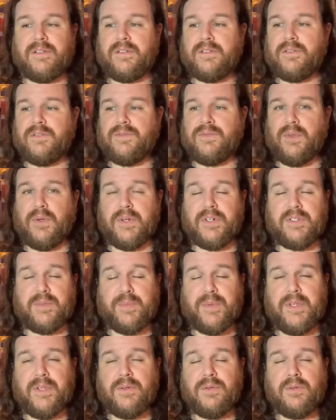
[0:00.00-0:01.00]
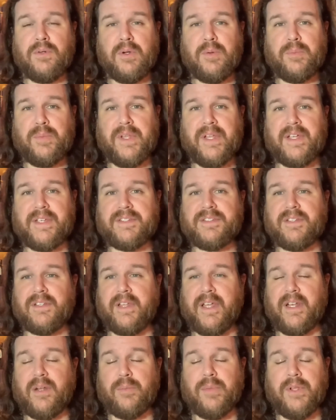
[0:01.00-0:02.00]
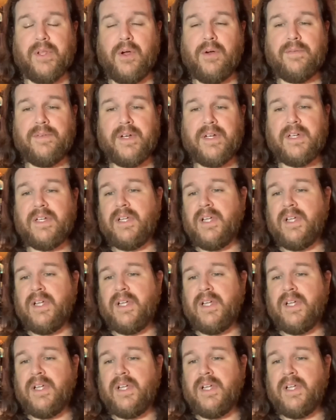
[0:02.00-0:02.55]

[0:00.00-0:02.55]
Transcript: Florence Pugh plays Yelena Belova.